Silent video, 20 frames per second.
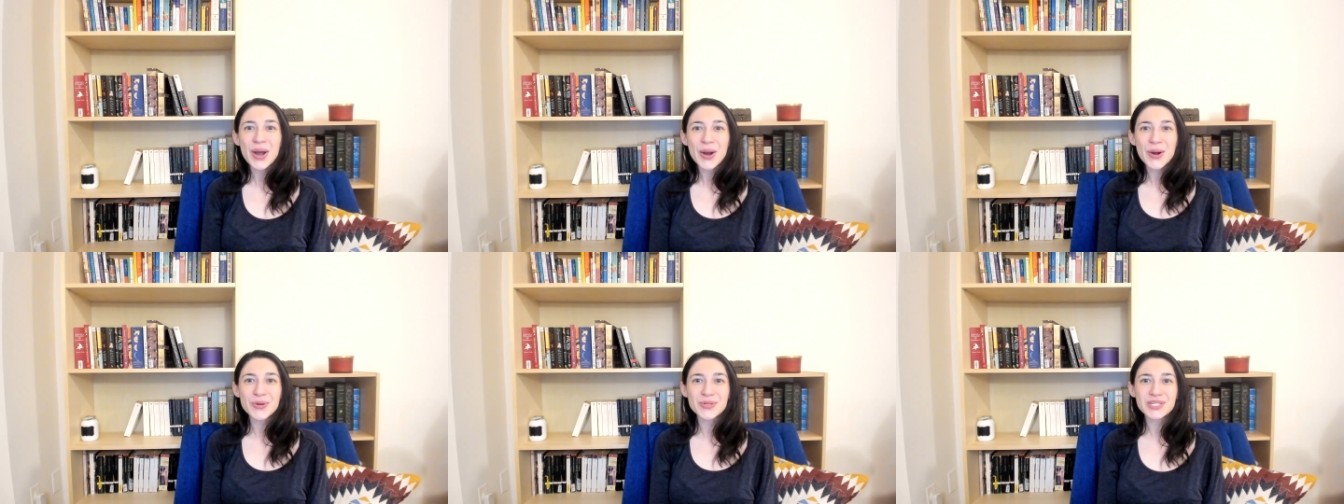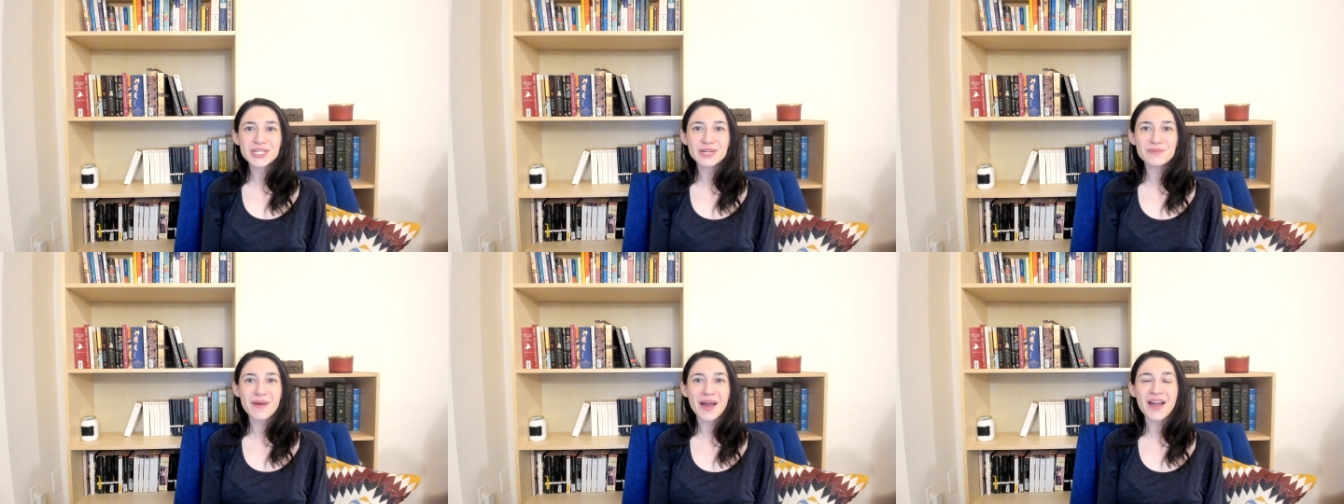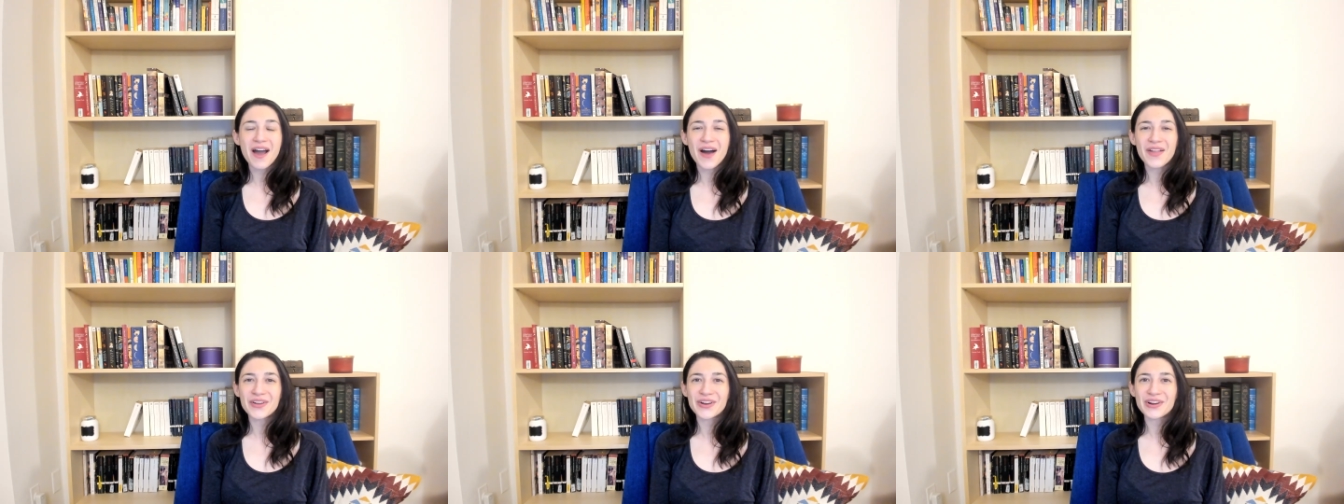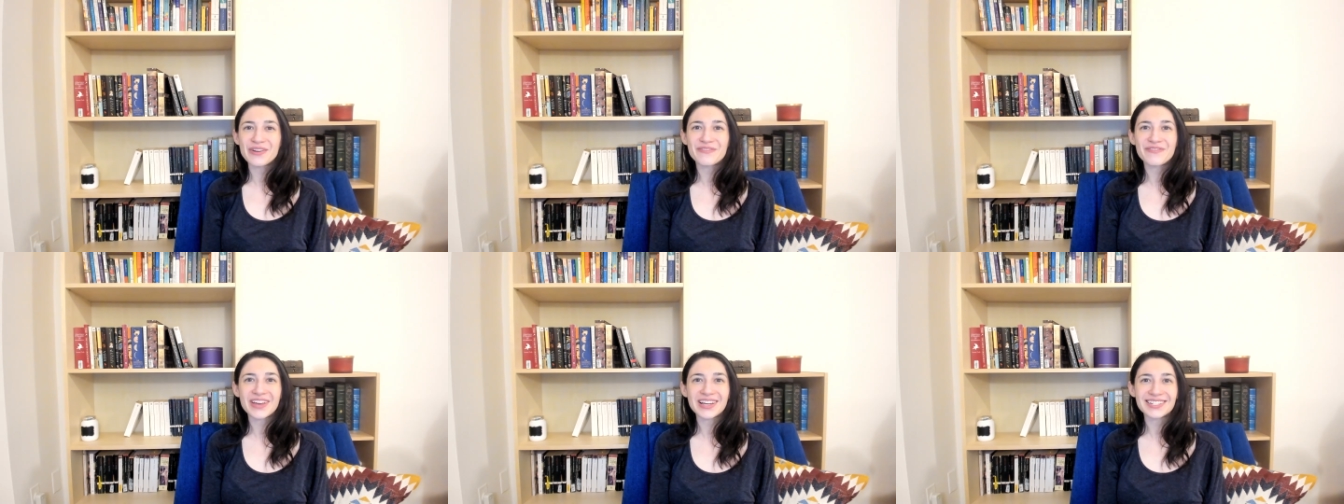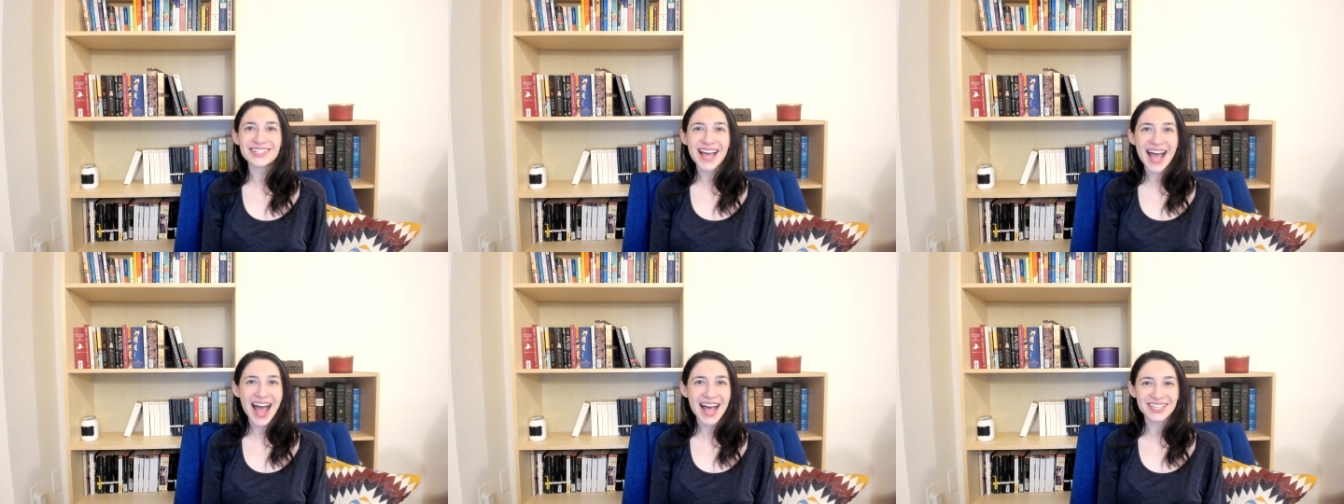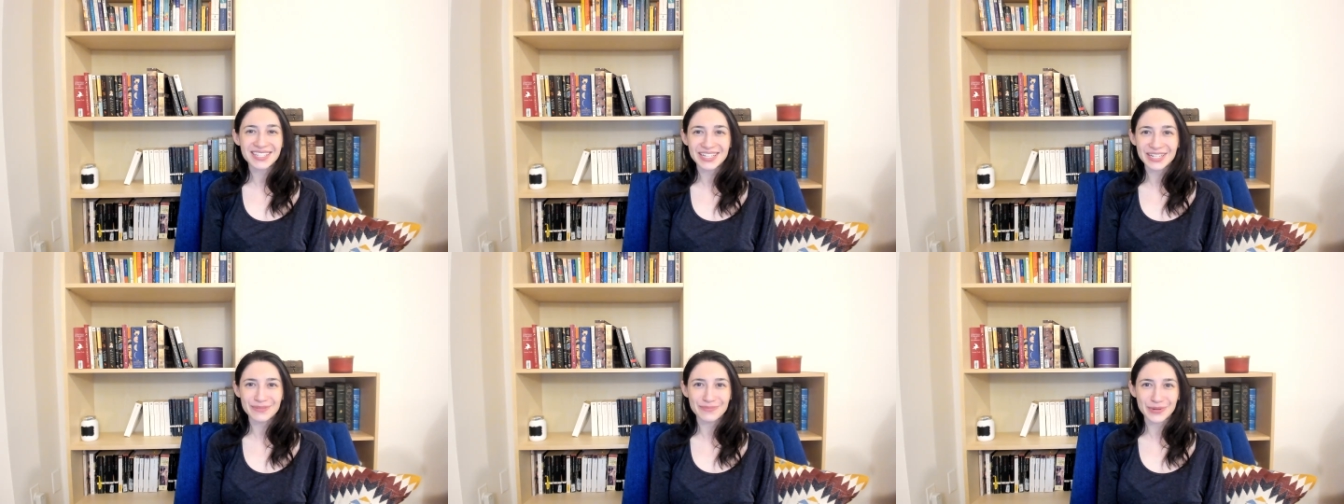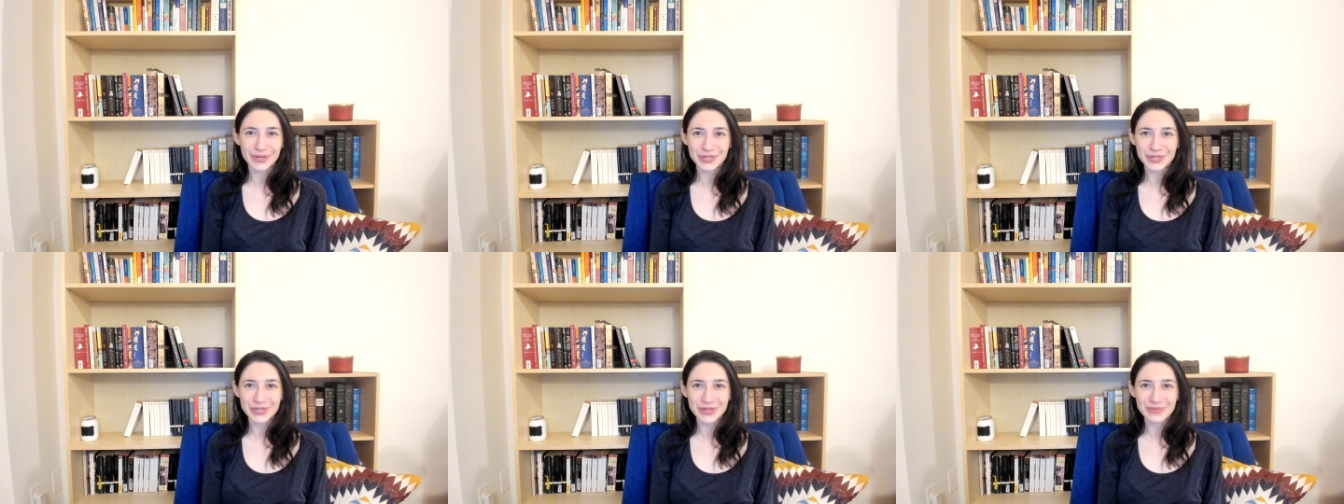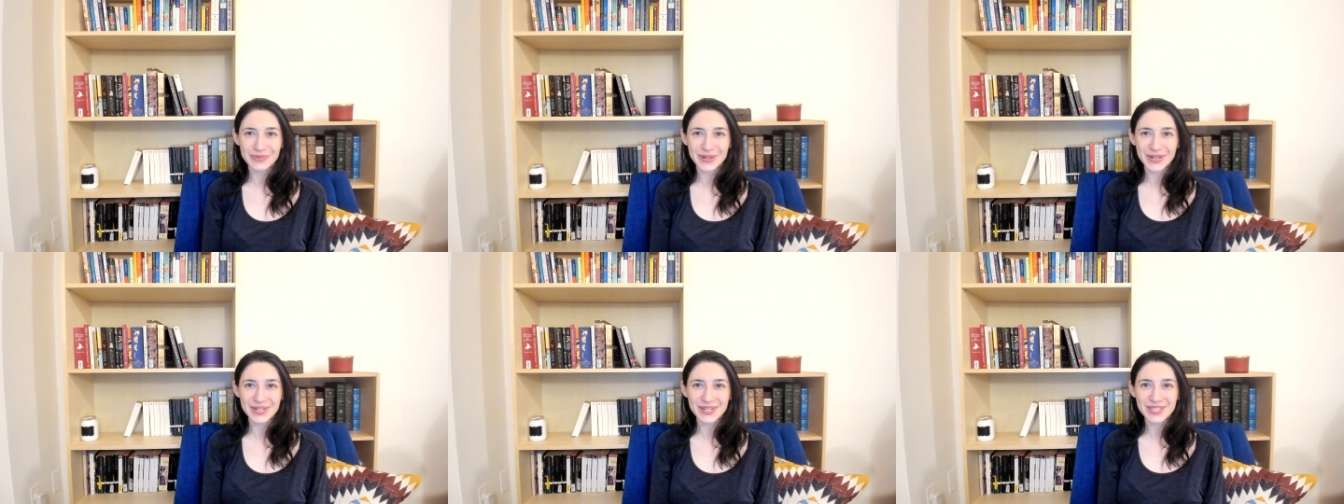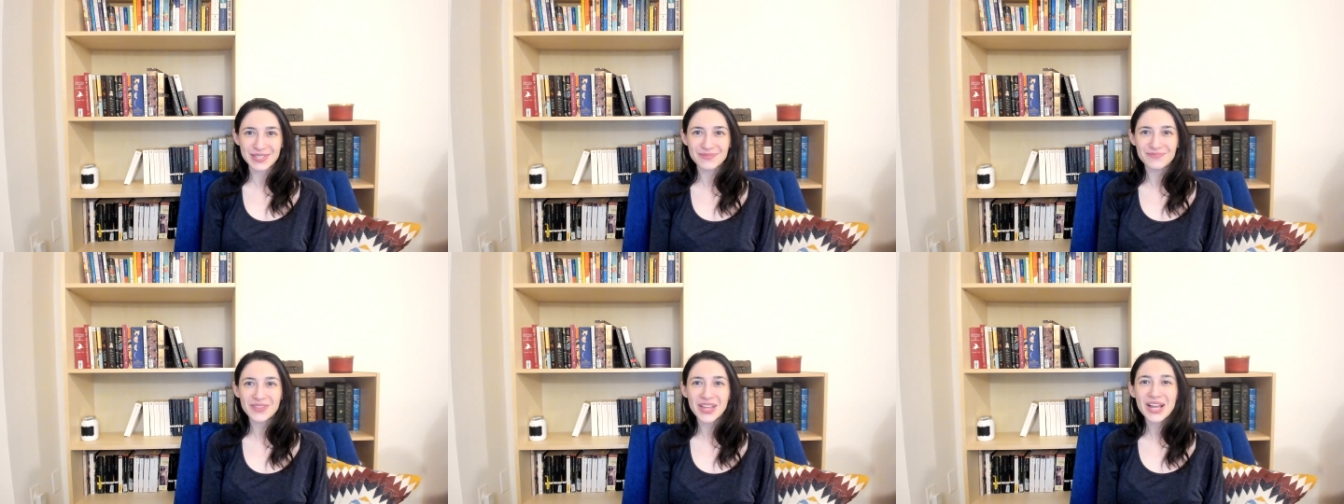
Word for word: hosted by other fantastic booktubers.